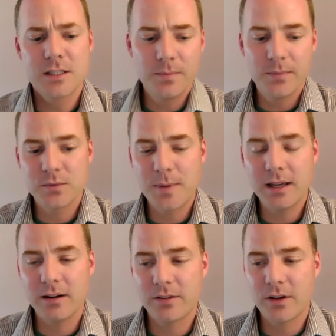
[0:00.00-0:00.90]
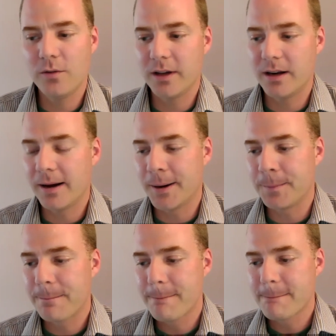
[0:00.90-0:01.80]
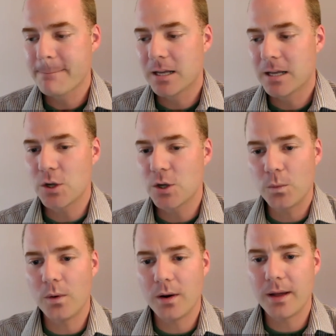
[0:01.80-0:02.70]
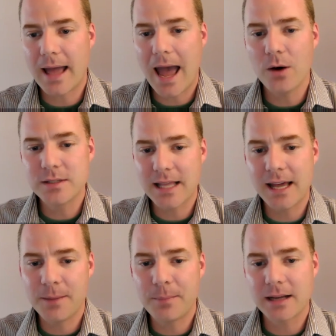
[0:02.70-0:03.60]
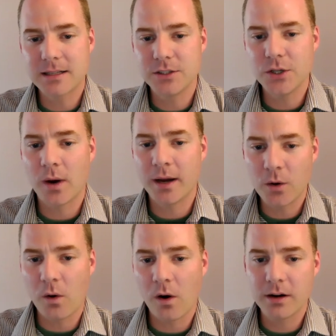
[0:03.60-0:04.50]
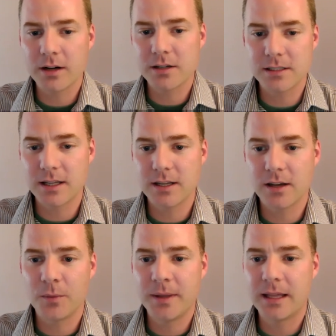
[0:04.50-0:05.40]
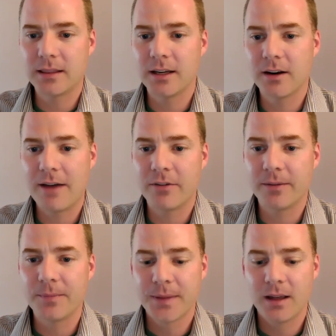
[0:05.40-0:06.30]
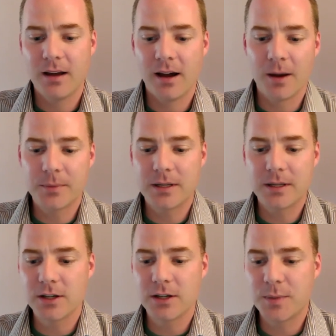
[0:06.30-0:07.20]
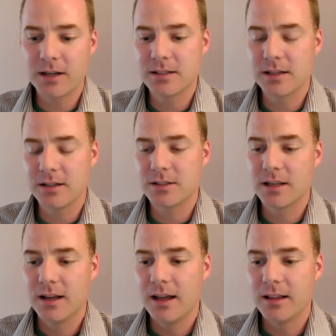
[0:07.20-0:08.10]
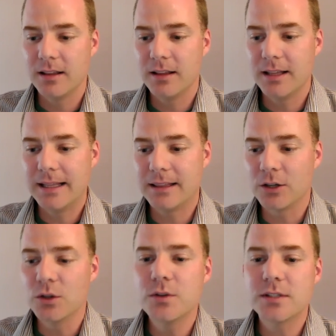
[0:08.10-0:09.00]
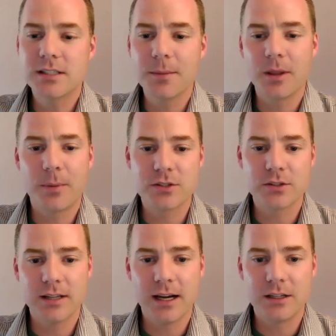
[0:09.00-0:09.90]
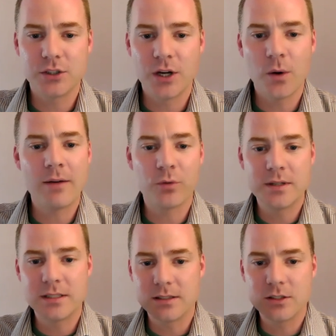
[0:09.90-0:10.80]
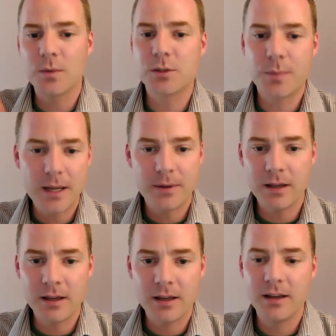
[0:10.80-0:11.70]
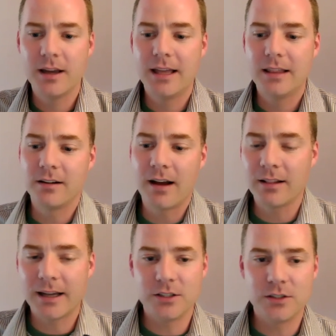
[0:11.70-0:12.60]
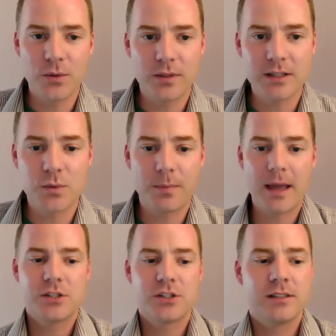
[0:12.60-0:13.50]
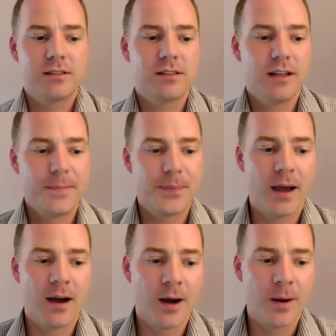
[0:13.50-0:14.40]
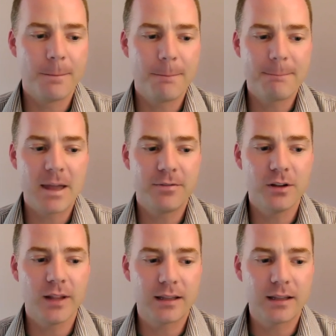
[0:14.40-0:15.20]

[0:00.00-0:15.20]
Speaking of COVID, so how has that impacted you? I know our nurses, they're telling me that they're having concerns because they're losing some of the personal touch. You know, everyone's in so much PPE. They're not allowed to do things with patients. They feel like